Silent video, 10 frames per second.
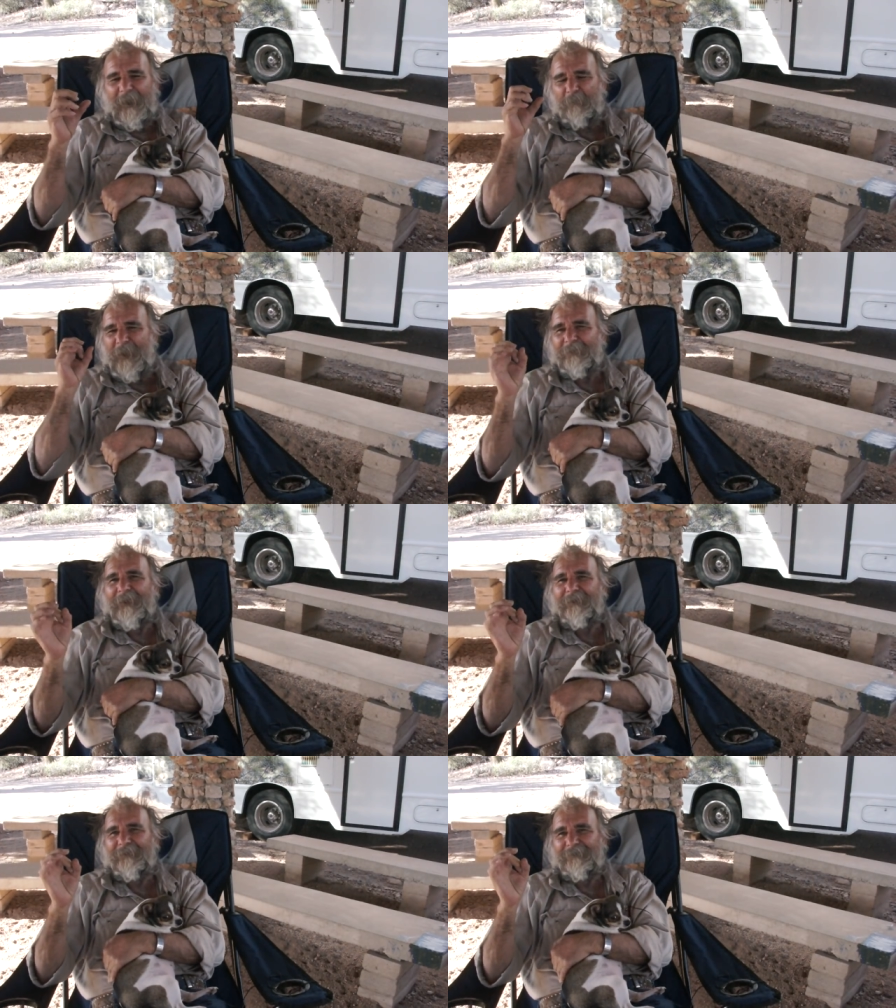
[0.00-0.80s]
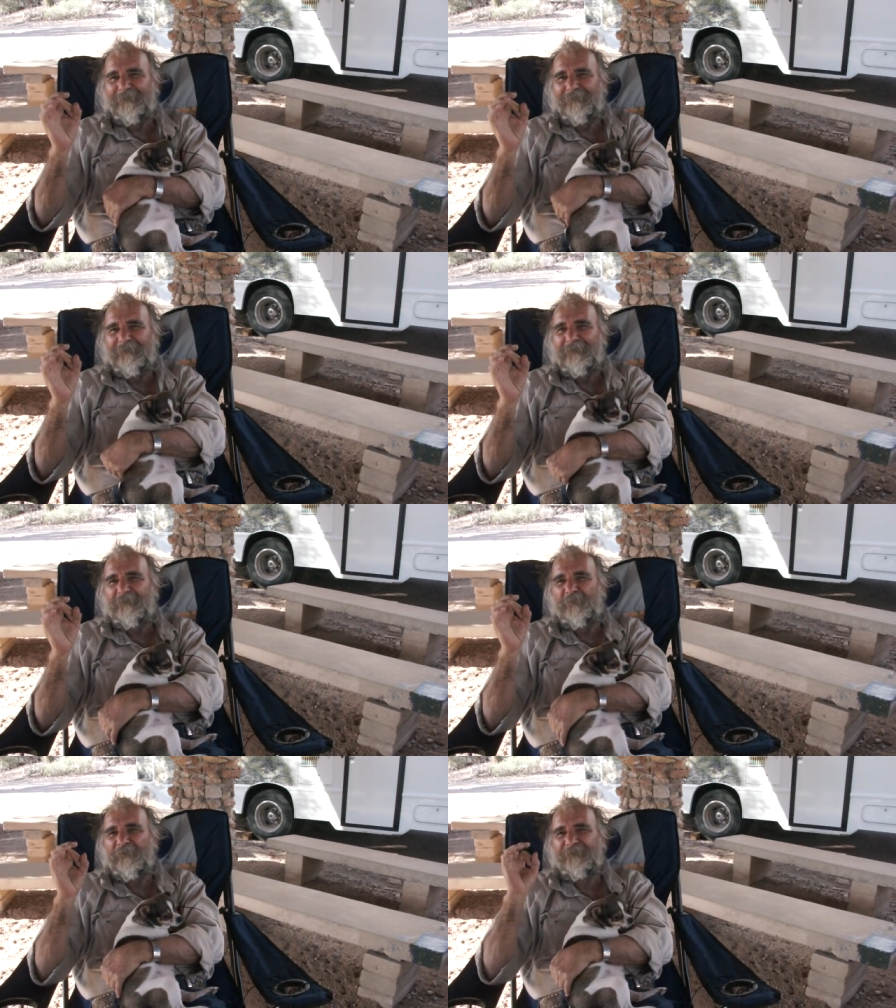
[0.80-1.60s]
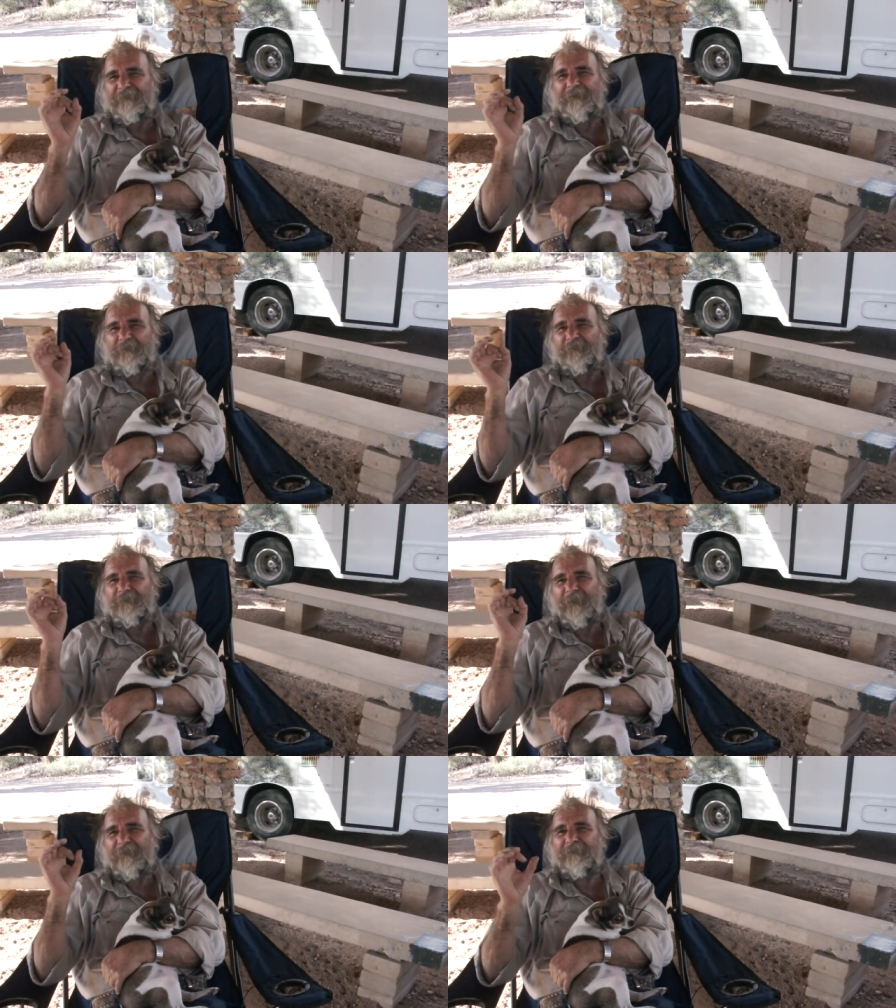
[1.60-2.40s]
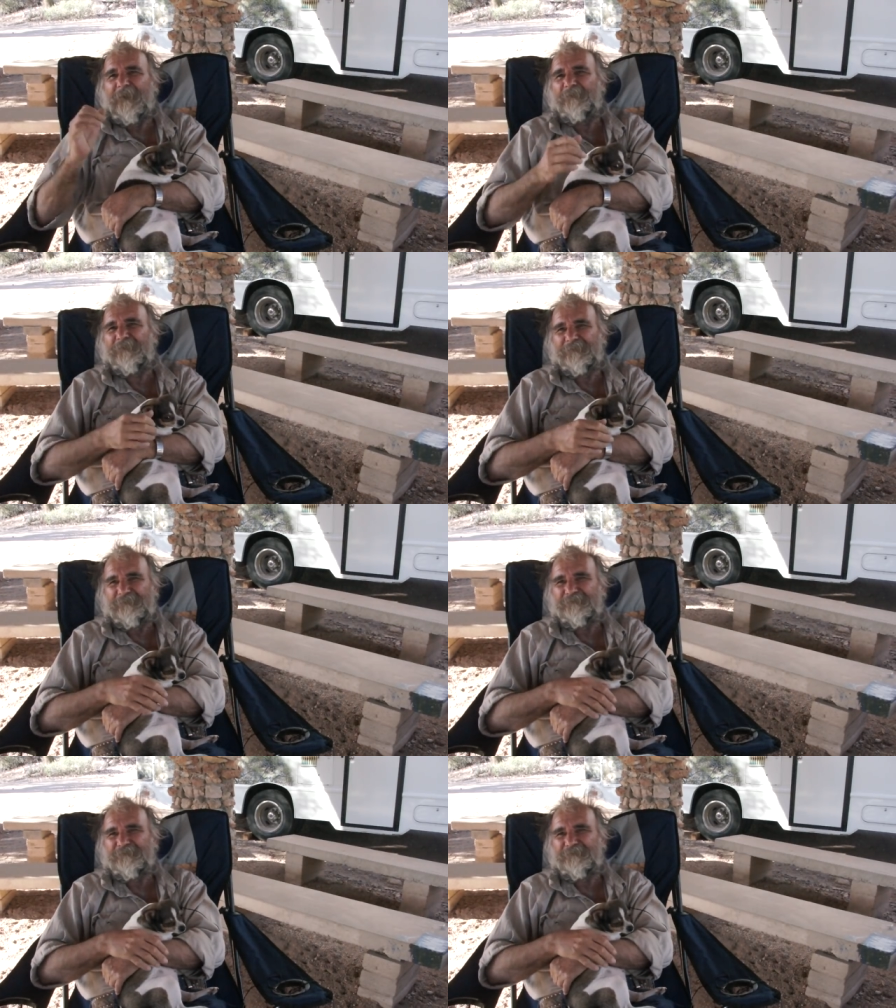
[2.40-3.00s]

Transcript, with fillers: at one carat is worth ten times than a diamond.